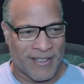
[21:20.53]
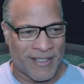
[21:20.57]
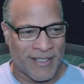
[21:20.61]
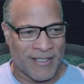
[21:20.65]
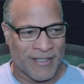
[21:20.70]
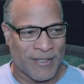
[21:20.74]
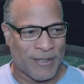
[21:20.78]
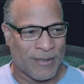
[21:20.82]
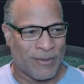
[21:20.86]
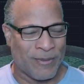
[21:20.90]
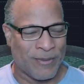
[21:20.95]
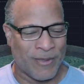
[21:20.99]
I
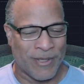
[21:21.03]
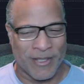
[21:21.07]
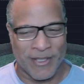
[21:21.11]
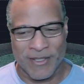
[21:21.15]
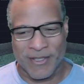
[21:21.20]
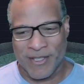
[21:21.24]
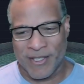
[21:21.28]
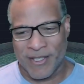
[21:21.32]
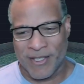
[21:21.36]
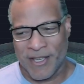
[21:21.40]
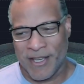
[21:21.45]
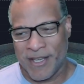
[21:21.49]
just
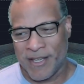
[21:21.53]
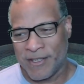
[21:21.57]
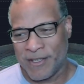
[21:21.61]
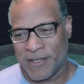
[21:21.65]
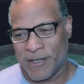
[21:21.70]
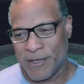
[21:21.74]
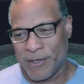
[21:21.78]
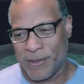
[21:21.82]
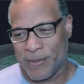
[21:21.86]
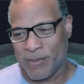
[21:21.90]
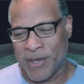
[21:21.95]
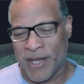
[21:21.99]
wanted to kind of
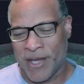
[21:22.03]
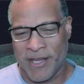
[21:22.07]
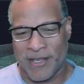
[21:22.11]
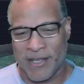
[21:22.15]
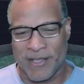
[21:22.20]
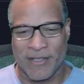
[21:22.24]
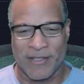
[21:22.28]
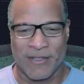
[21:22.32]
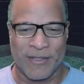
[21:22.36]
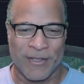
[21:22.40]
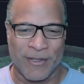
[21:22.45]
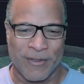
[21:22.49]
get
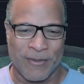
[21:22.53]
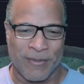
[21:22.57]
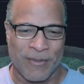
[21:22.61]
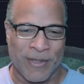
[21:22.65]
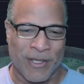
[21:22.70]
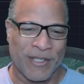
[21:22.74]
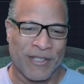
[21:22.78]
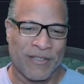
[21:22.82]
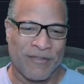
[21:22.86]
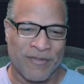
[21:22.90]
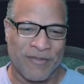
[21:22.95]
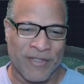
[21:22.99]
back into
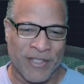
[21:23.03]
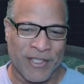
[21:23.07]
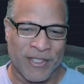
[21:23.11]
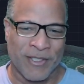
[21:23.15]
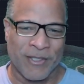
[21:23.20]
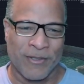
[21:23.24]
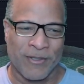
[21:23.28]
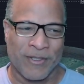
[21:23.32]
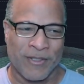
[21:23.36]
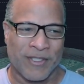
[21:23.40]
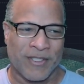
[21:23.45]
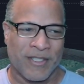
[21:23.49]
making
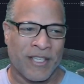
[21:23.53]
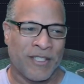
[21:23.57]
videos